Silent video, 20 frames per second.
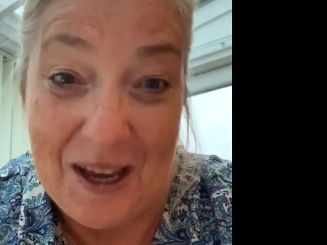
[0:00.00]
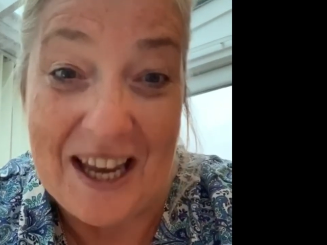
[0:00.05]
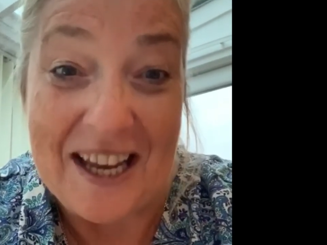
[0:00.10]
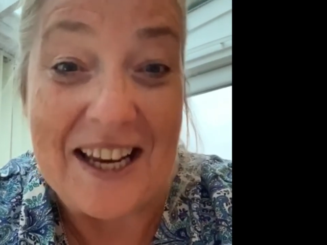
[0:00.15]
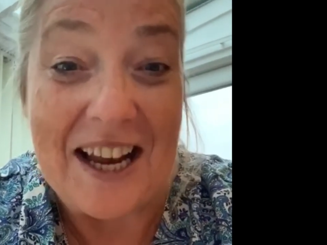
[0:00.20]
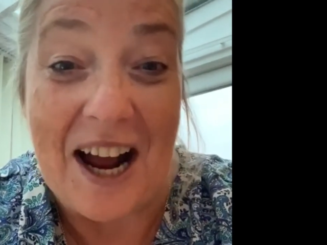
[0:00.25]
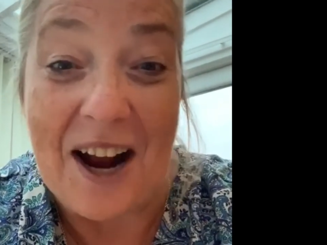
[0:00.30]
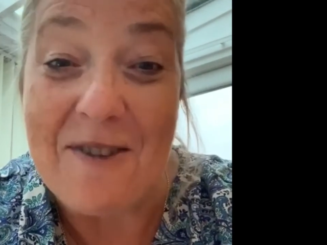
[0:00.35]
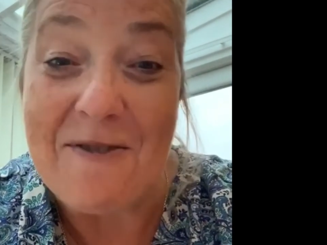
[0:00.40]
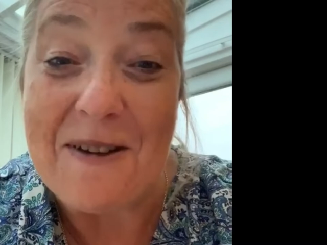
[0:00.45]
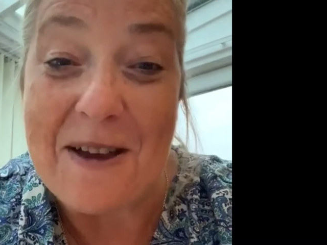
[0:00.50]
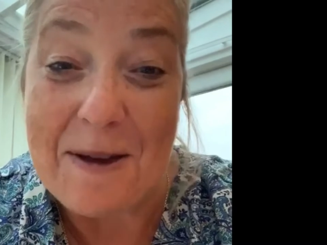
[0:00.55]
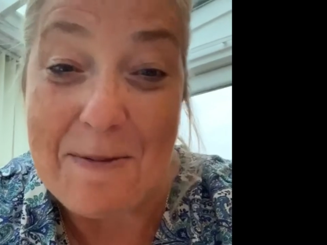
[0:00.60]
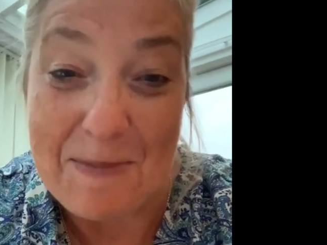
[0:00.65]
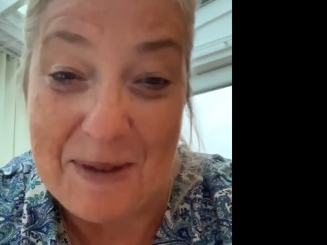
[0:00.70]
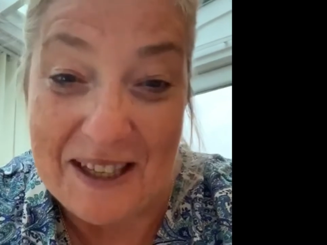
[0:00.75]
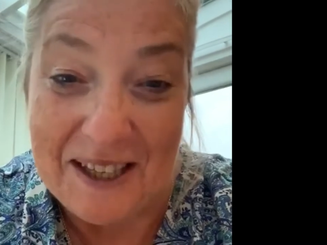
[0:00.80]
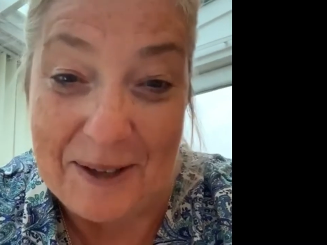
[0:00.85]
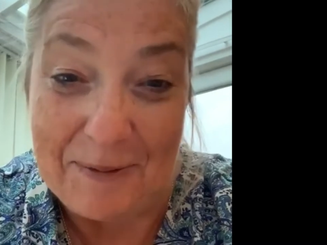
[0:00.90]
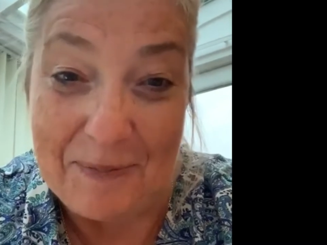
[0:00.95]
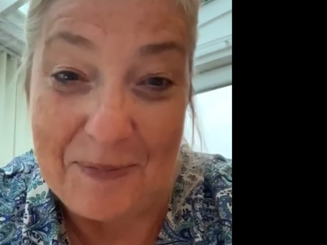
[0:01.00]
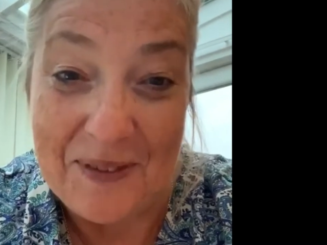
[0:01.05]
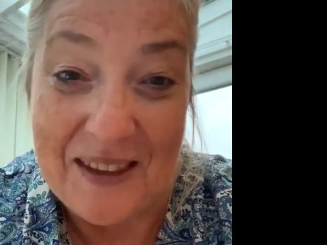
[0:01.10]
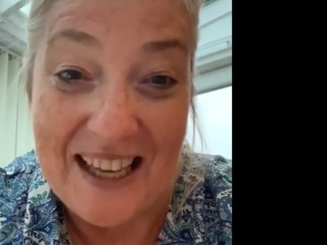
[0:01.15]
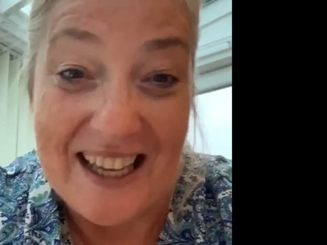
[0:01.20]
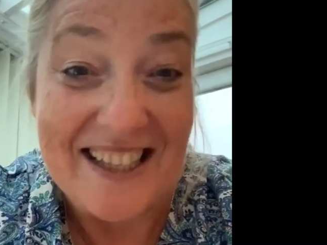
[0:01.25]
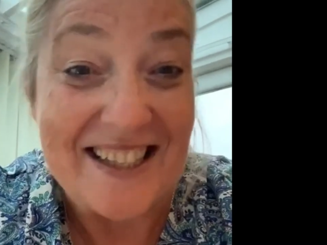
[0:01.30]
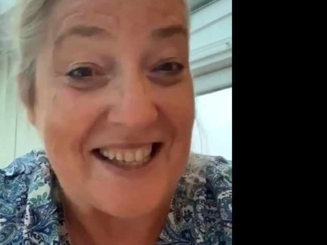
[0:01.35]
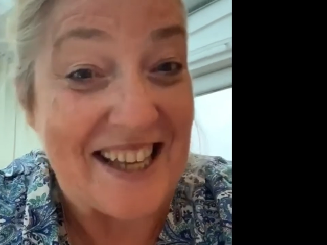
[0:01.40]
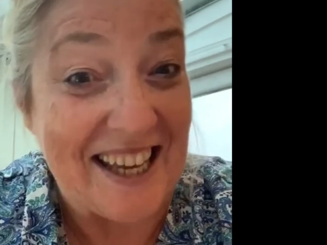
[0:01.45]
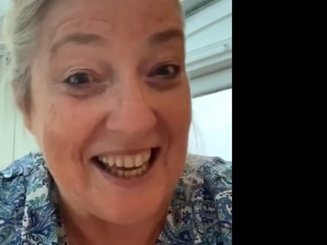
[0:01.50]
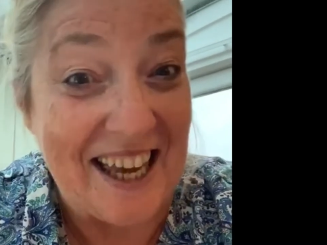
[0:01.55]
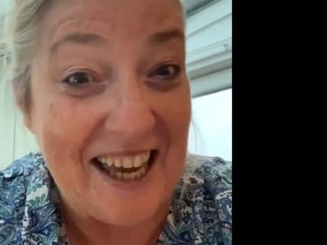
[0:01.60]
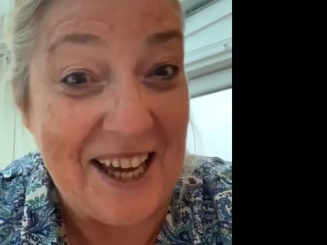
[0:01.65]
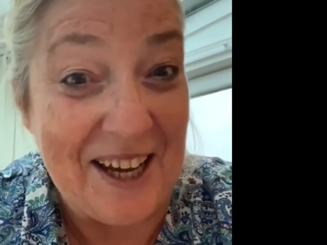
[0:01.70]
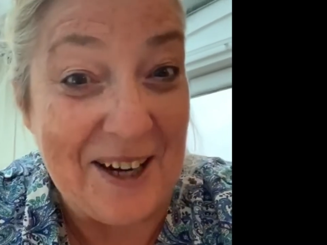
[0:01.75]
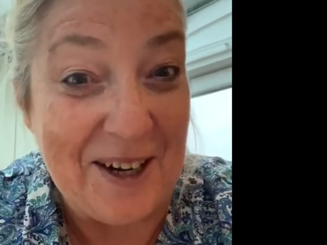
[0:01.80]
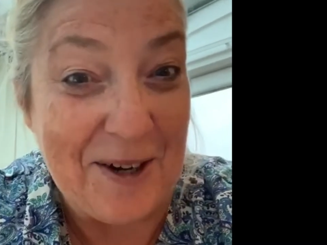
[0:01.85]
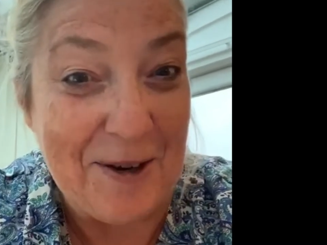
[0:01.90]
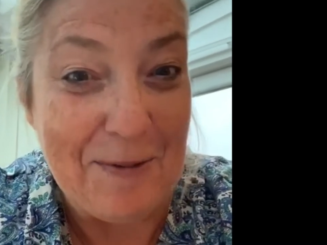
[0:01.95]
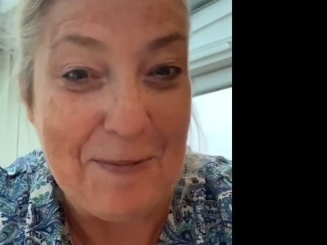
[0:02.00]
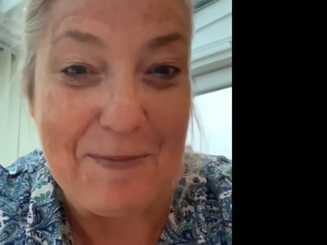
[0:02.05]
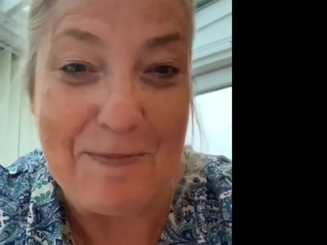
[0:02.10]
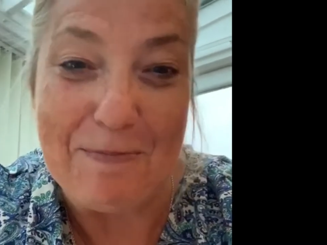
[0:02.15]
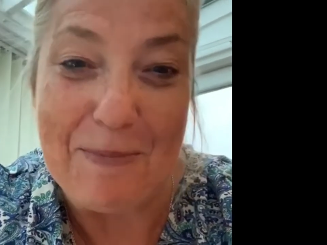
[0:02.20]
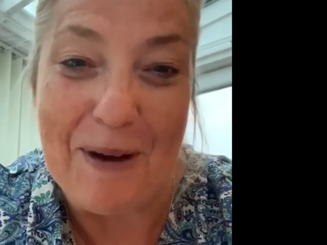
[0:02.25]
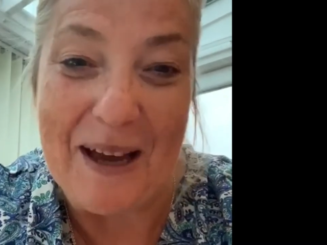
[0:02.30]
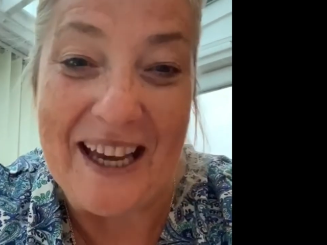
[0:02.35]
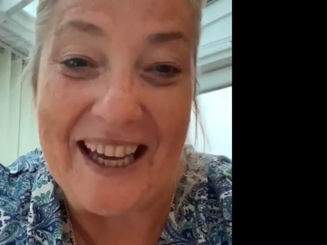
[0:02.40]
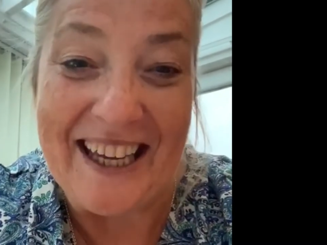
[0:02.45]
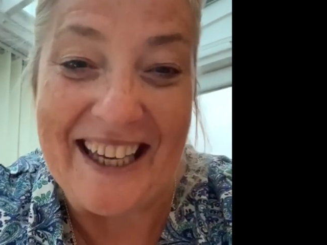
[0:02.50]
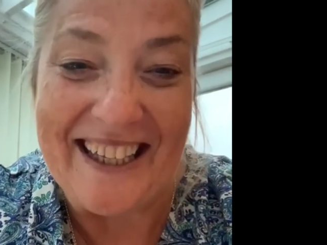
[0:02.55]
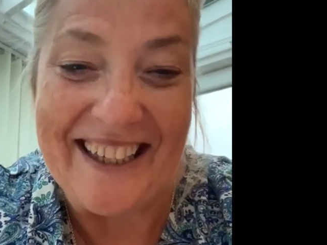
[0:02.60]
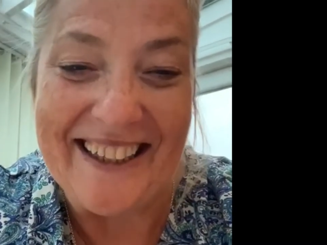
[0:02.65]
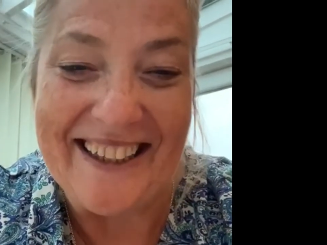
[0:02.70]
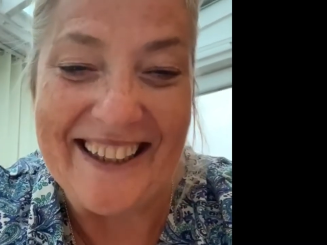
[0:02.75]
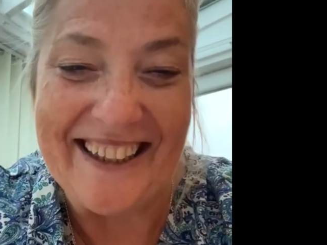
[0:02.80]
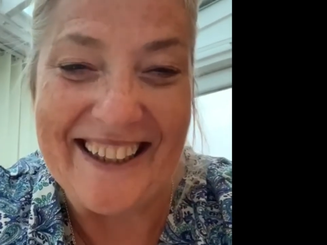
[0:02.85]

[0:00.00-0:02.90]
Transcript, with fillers: in RME. Take care, bye.